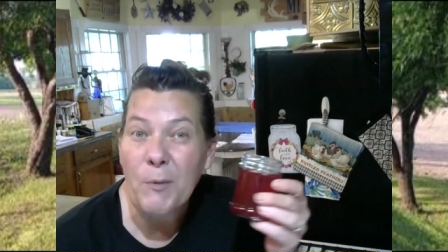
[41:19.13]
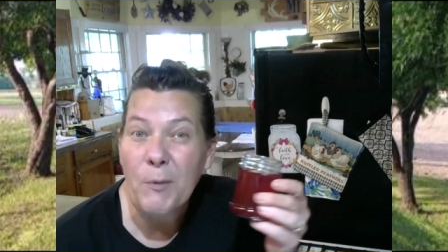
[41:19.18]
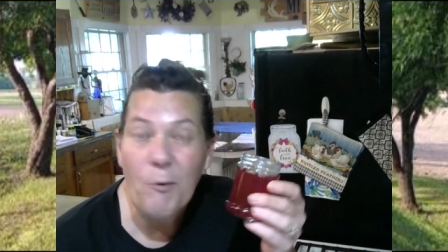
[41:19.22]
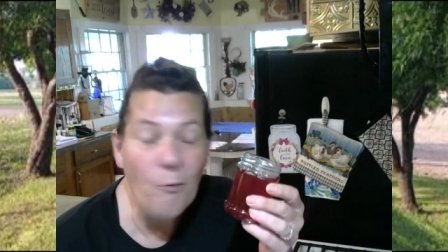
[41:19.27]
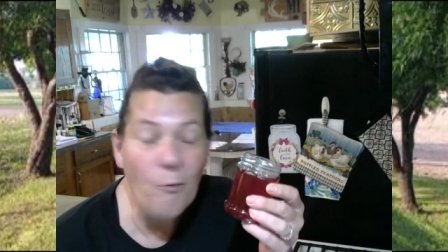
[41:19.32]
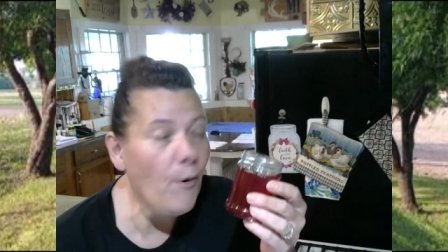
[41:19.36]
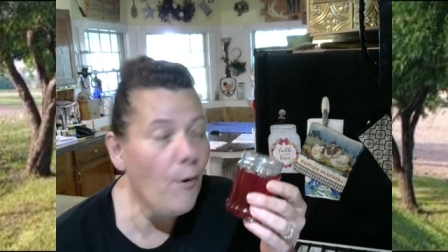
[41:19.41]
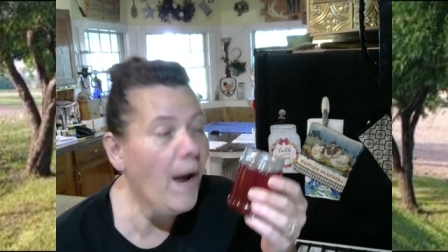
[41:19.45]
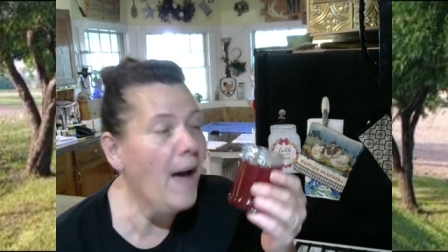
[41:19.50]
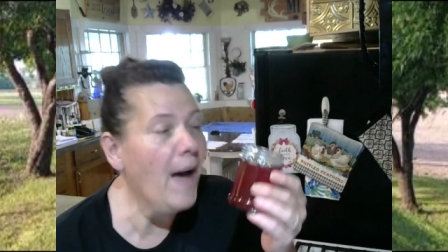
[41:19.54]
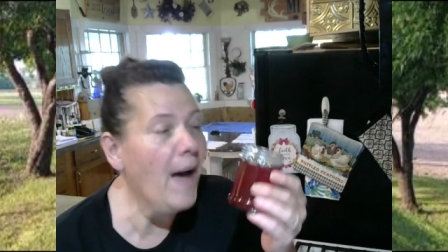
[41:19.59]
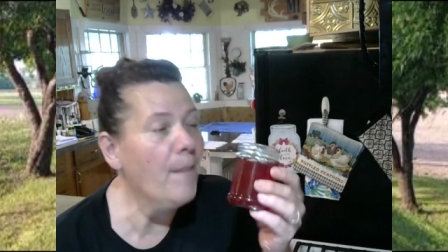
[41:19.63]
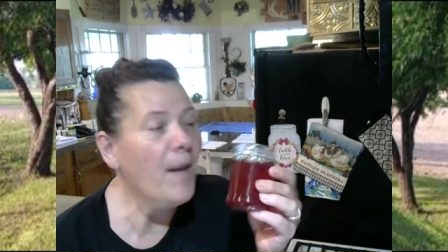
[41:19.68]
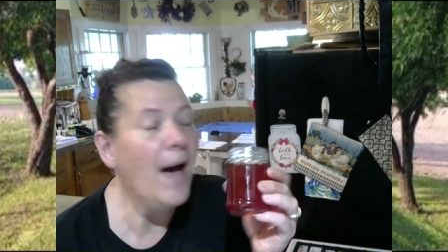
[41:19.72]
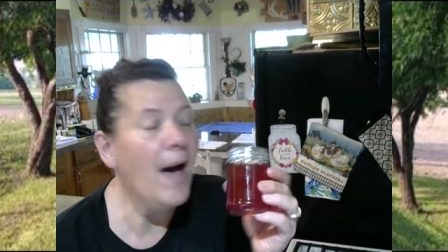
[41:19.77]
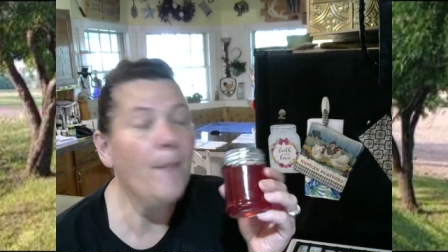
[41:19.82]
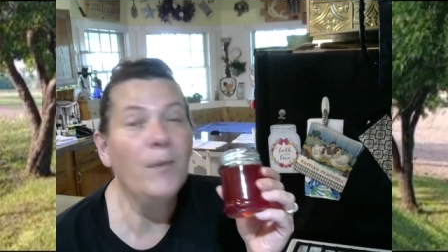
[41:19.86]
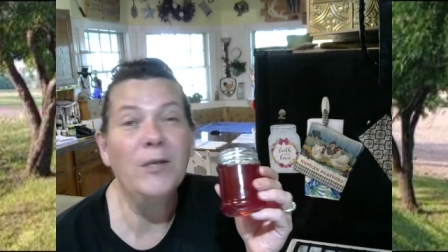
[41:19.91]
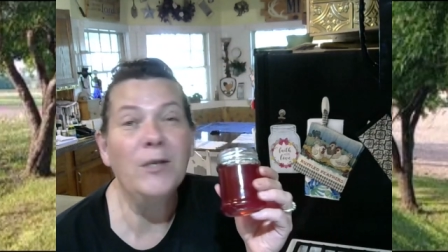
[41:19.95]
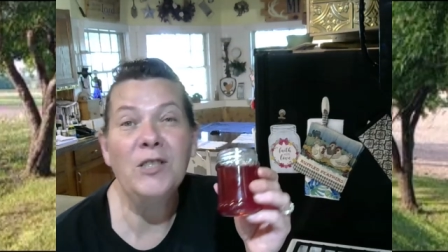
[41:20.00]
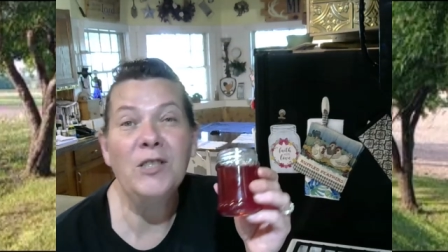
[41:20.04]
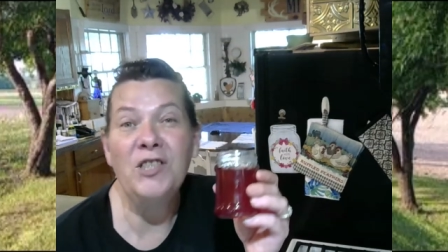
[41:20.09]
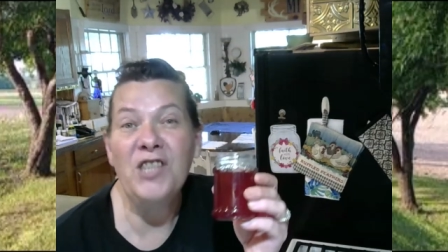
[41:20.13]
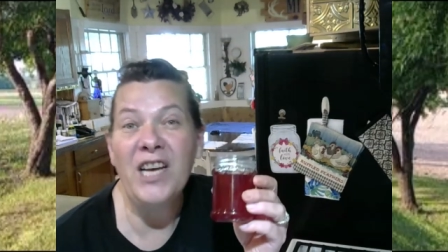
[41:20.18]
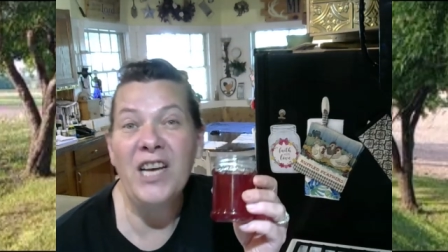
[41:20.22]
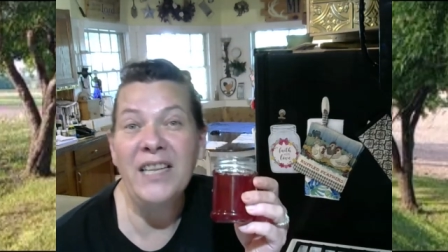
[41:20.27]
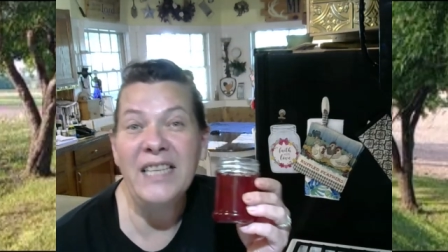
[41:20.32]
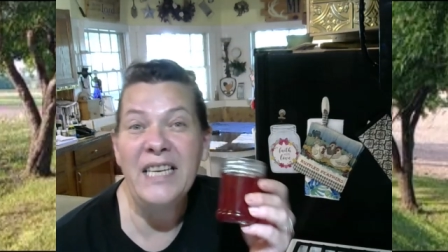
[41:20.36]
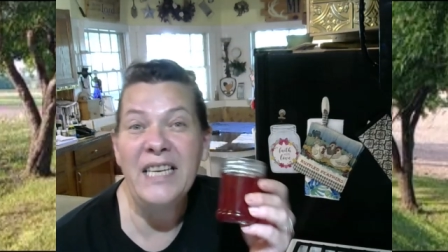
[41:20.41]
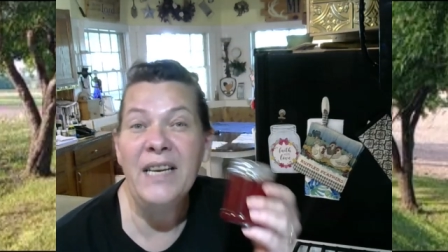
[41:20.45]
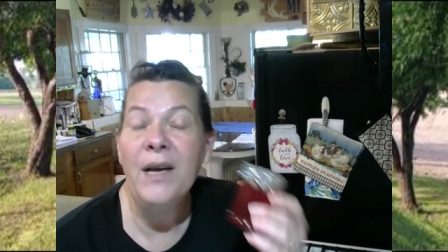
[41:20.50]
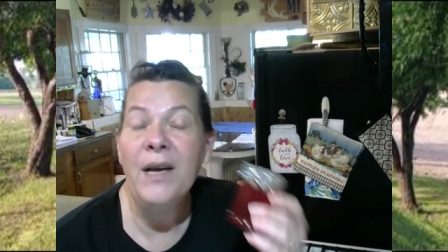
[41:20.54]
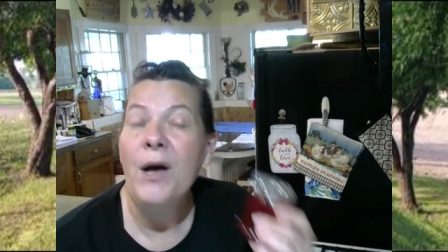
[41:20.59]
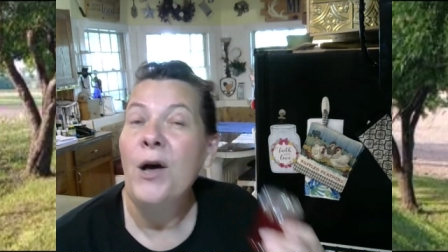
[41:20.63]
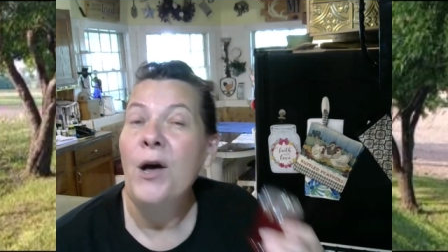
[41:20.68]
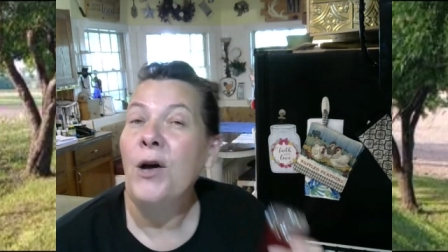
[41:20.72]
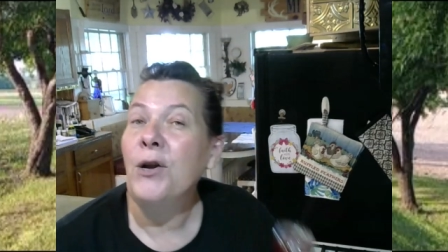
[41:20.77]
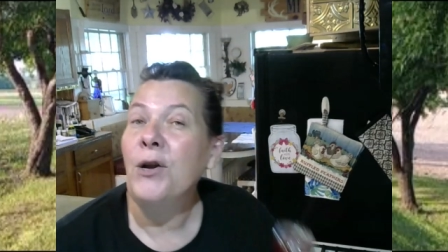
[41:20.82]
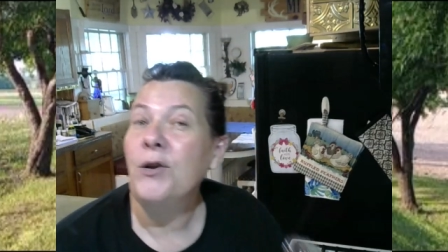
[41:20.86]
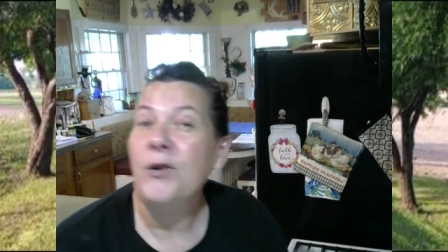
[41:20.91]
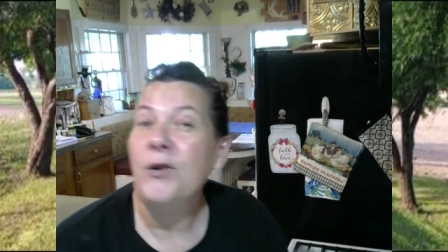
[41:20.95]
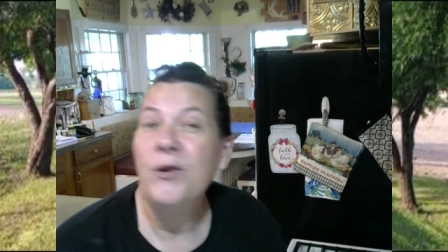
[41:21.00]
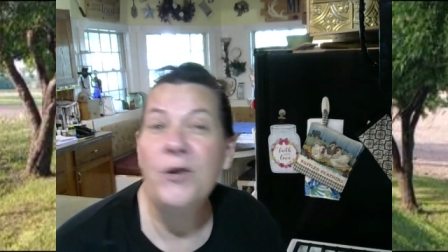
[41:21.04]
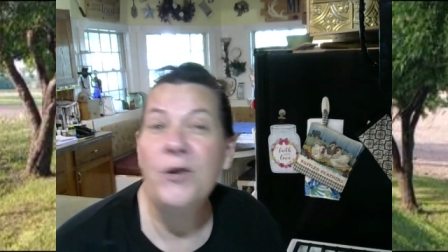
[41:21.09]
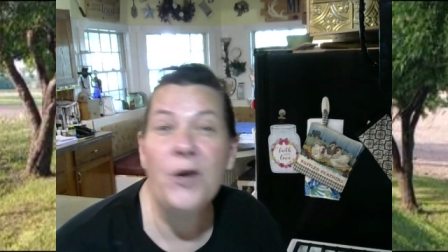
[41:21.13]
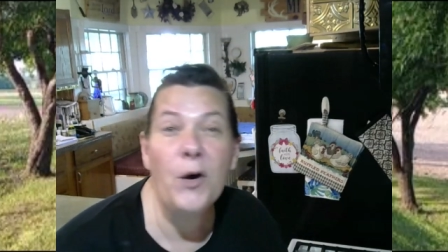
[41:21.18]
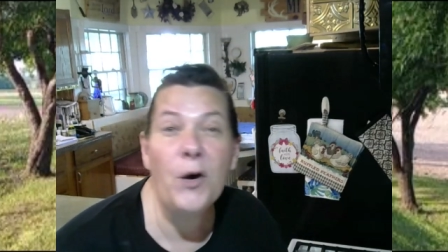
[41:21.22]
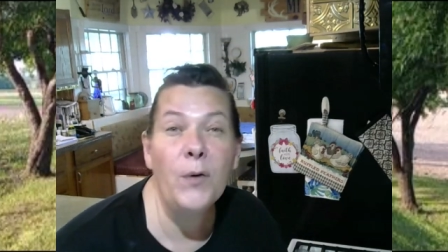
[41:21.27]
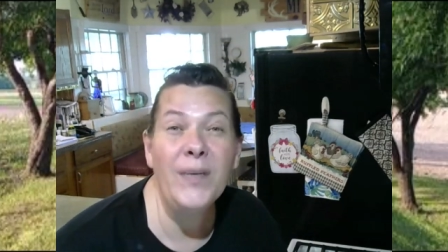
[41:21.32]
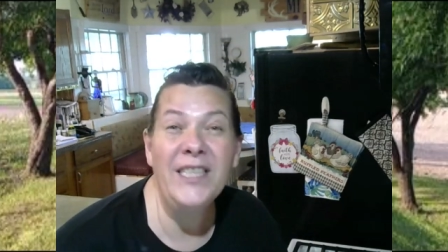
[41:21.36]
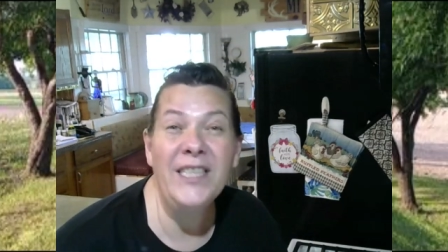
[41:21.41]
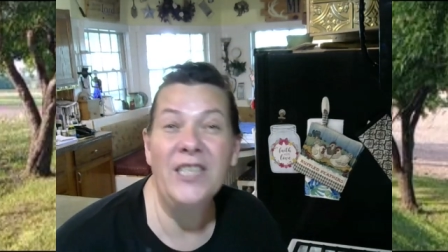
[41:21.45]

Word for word: crab apple jelly. No